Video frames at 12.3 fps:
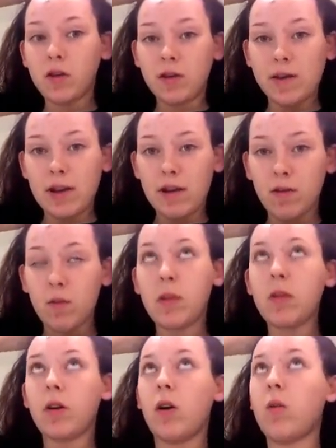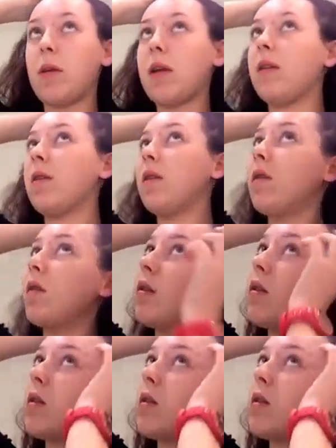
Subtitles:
leave them in the comments,